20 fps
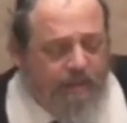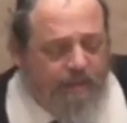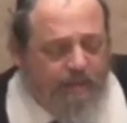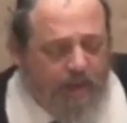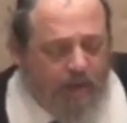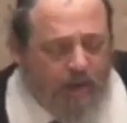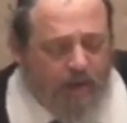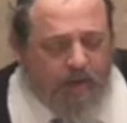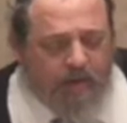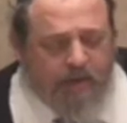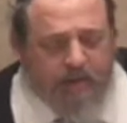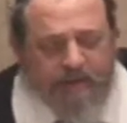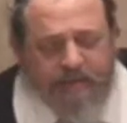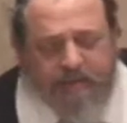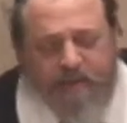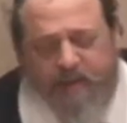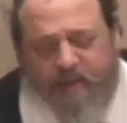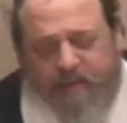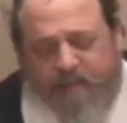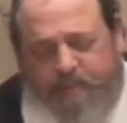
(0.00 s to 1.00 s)
part
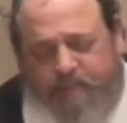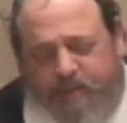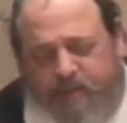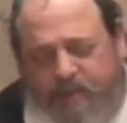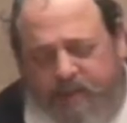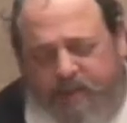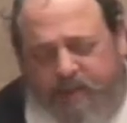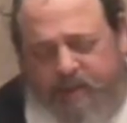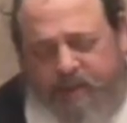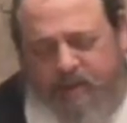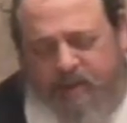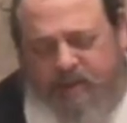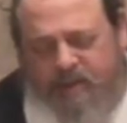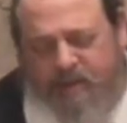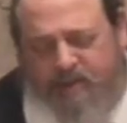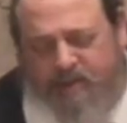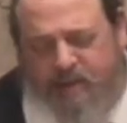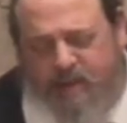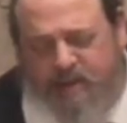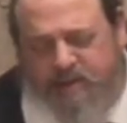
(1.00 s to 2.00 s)
of the implement
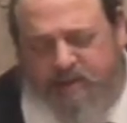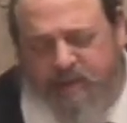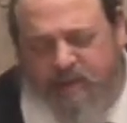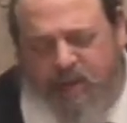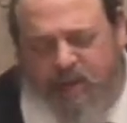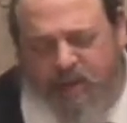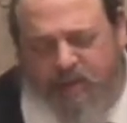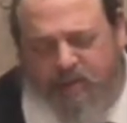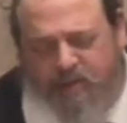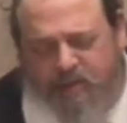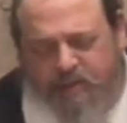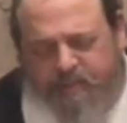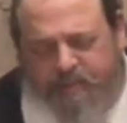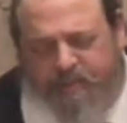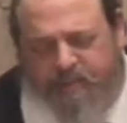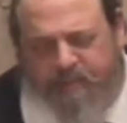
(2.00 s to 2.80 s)
that's the kardum.